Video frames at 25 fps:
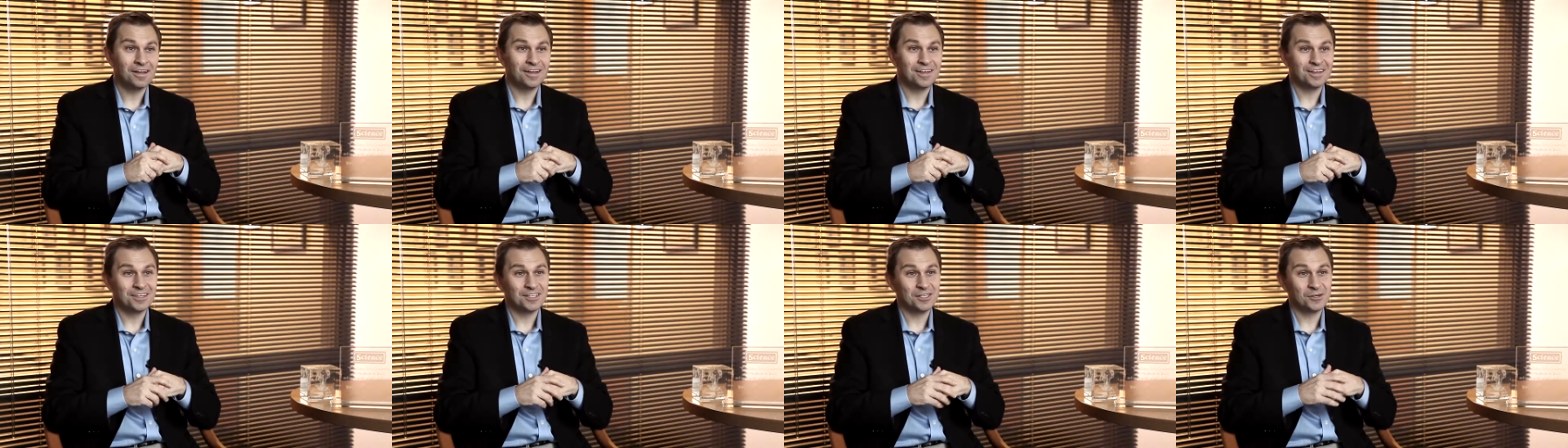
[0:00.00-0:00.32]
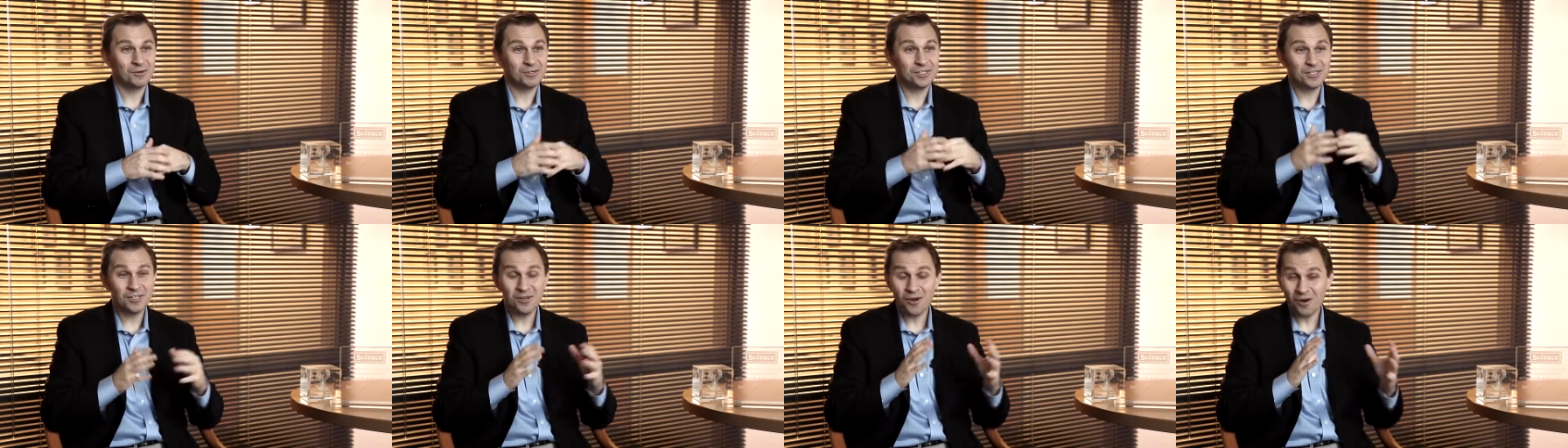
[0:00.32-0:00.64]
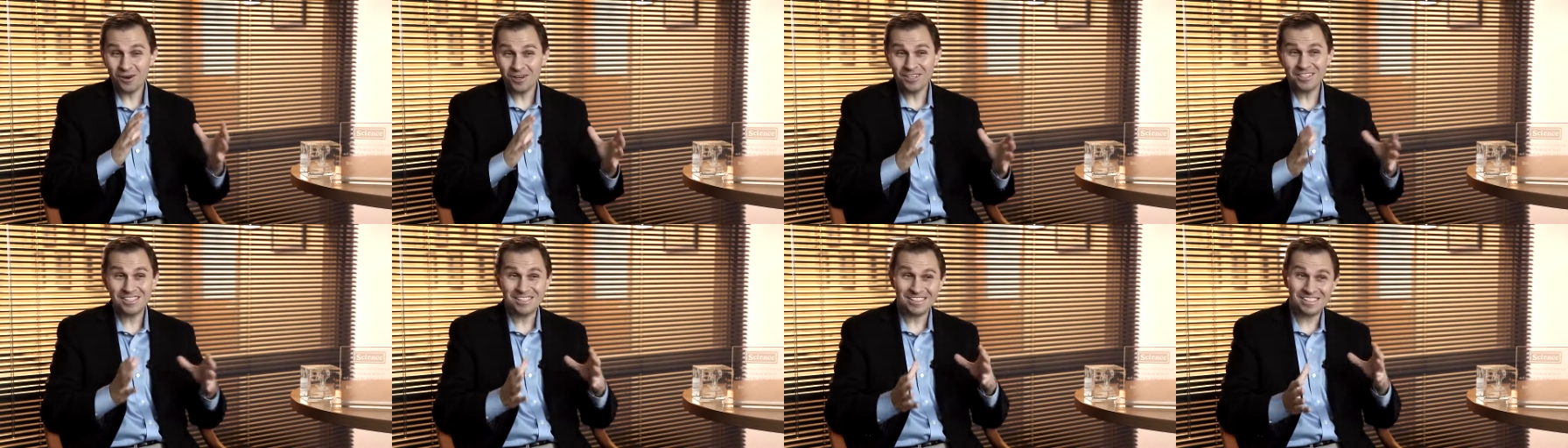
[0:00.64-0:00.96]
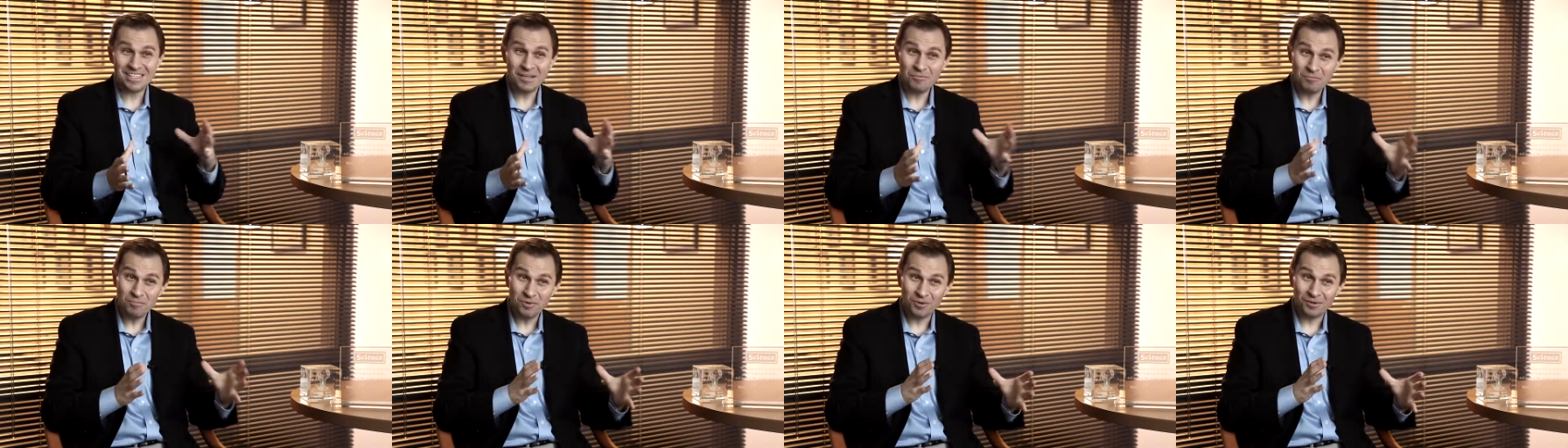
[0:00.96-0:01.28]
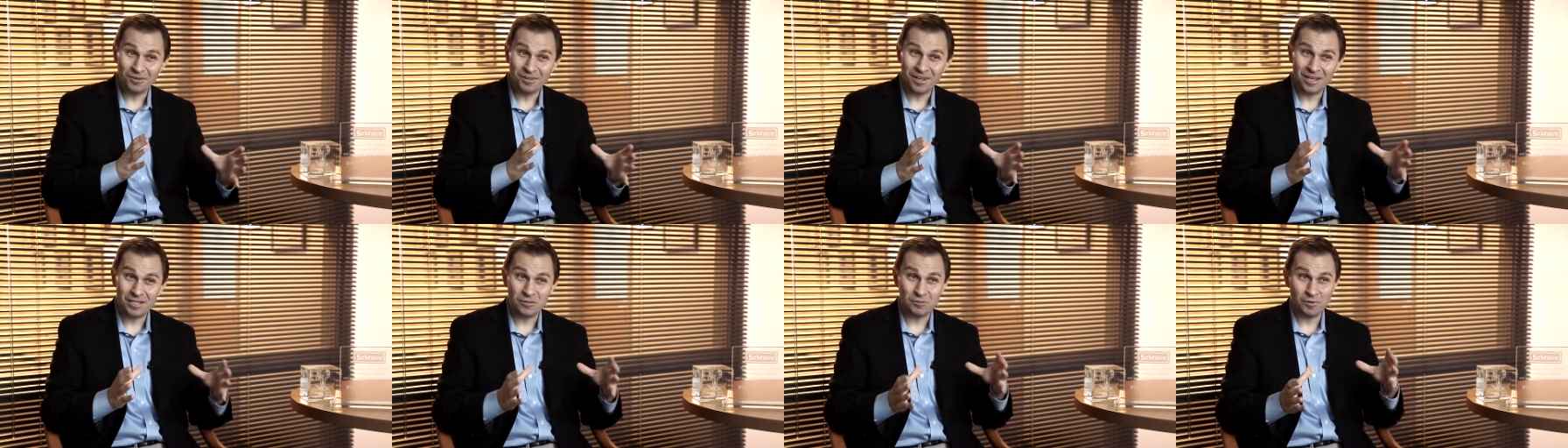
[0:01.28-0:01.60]
So it's not as
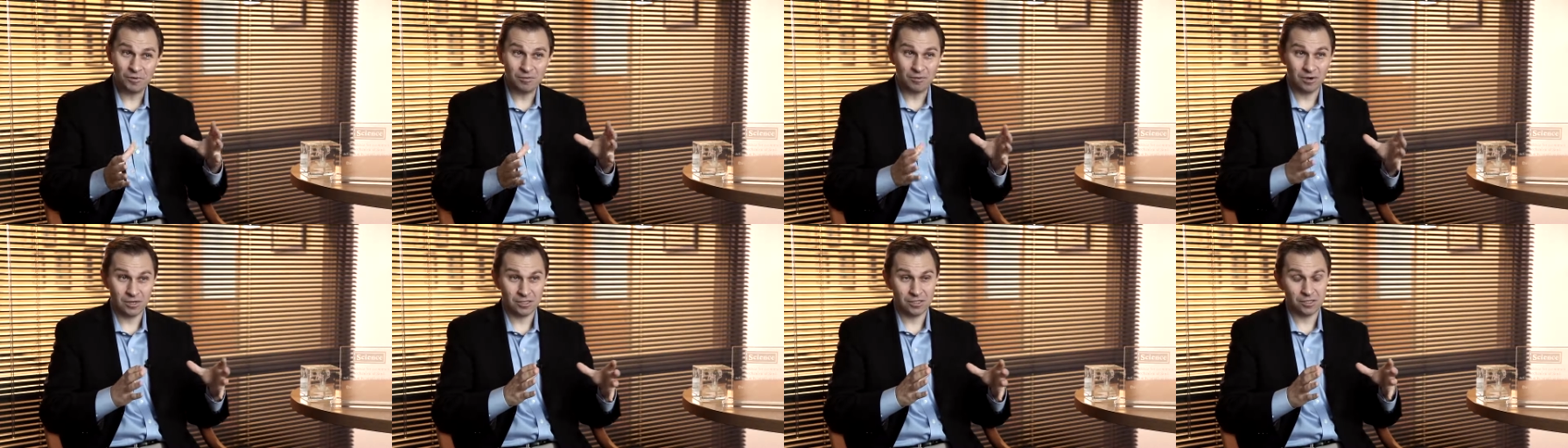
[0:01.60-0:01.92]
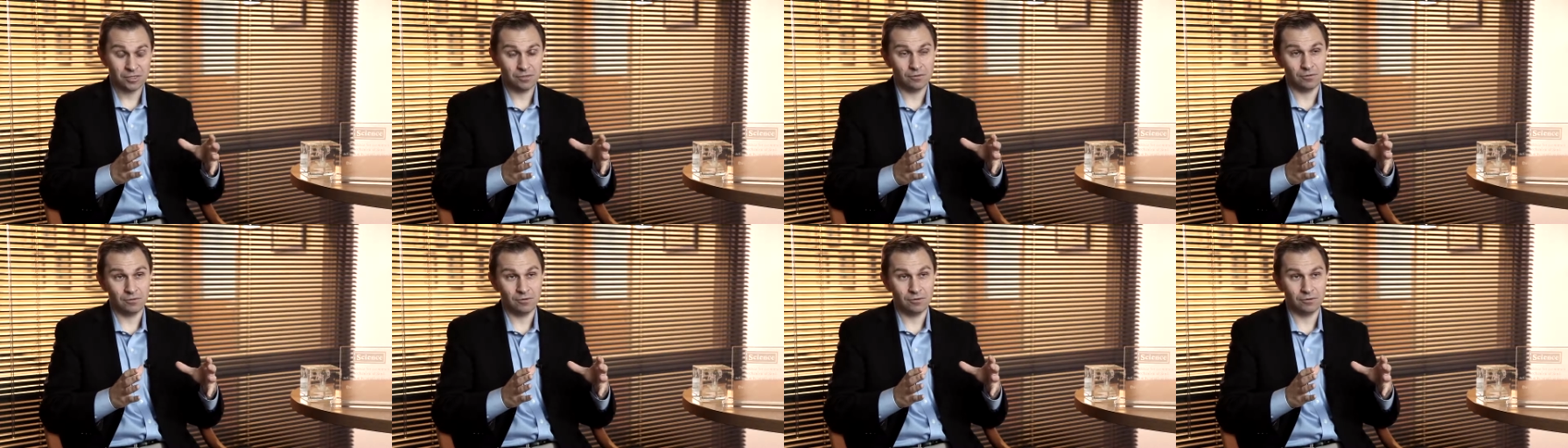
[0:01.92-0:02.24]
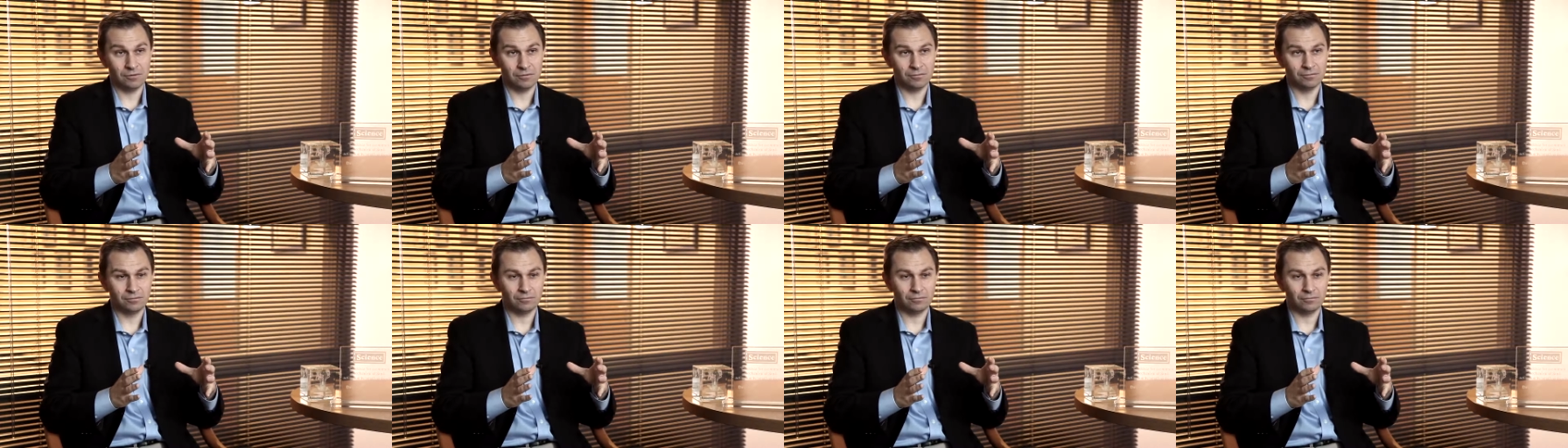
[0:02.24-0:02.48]
simple as we once thought.